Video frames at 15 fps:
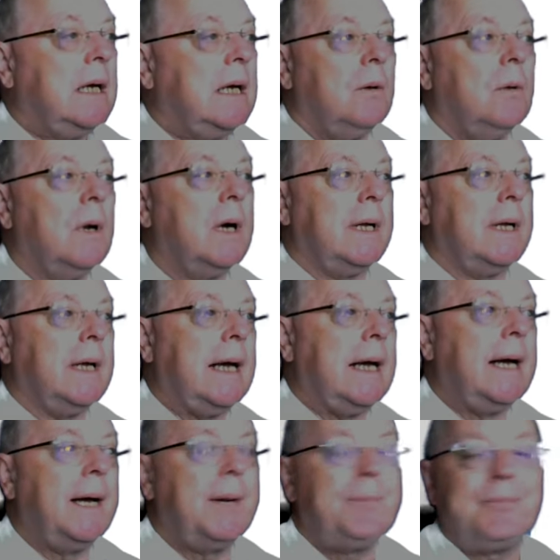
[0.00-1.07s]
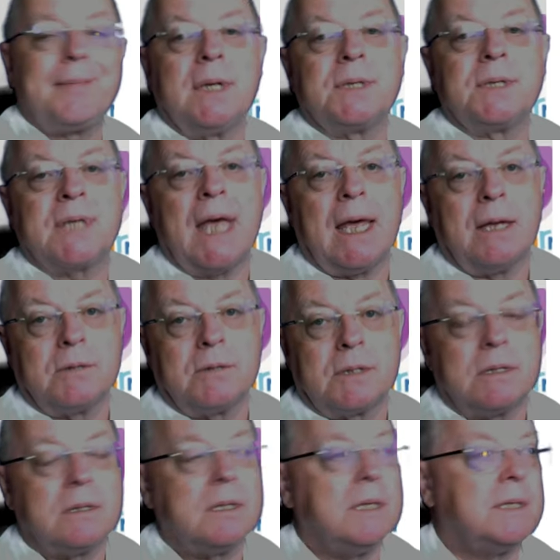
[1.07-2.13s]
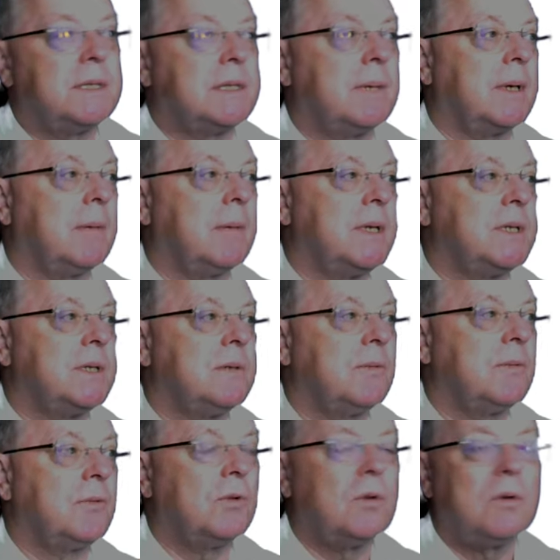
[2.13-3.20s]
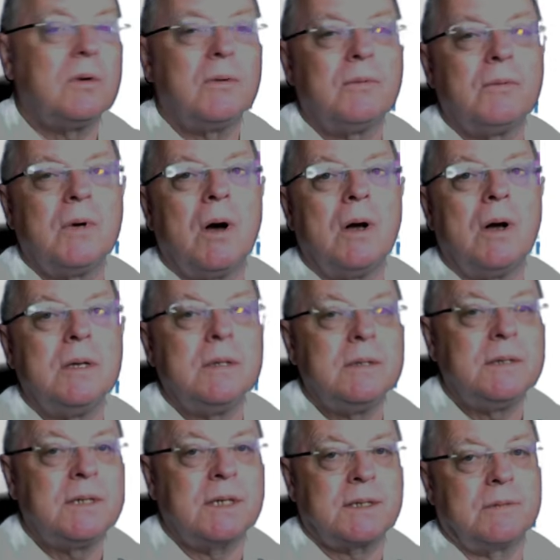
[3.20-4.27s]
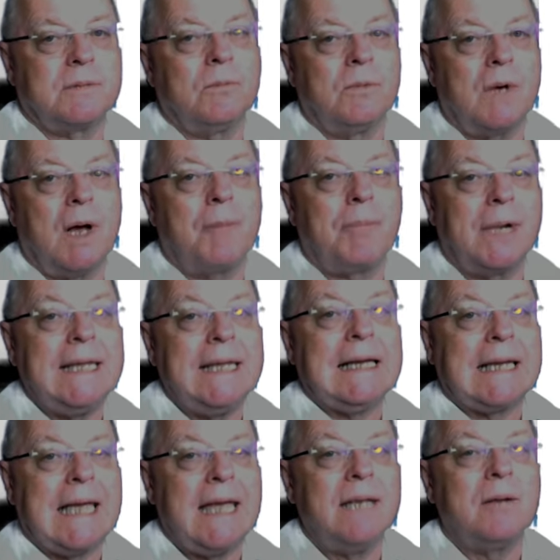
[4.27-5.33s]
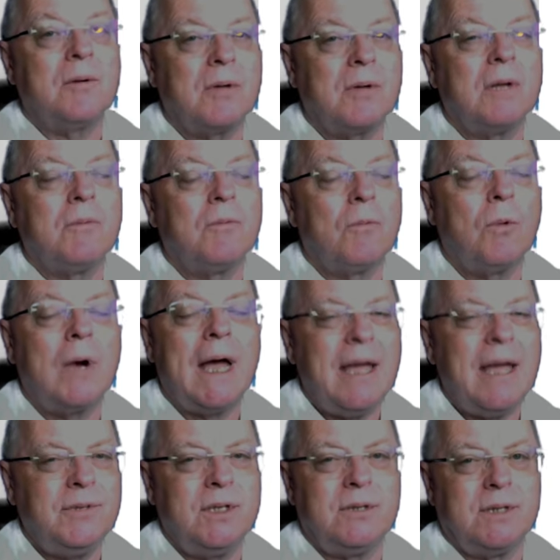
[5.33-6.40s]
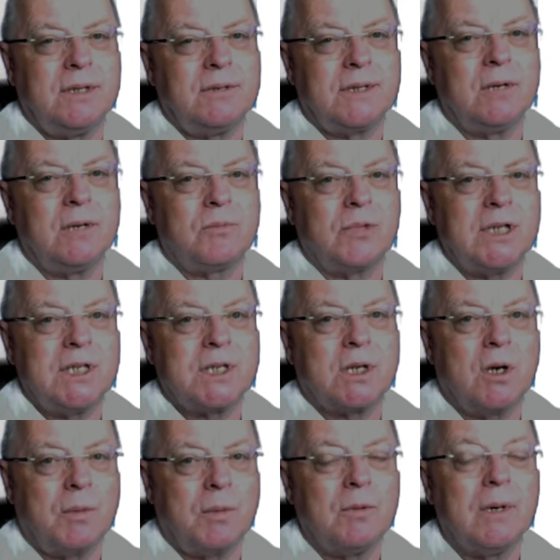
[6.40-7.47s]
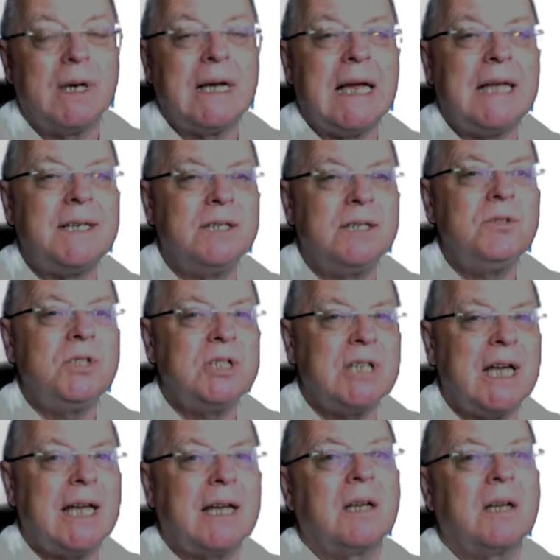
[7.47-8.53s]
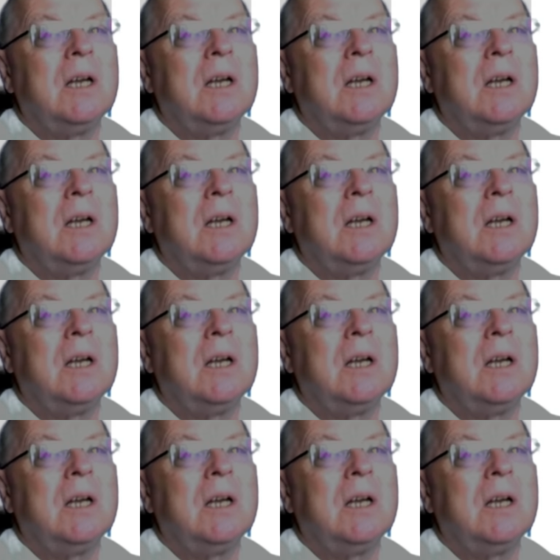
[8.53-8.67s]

Right, sound is something I mentioned before. Just a plea again, whatever you do, don't breach copyright, and do check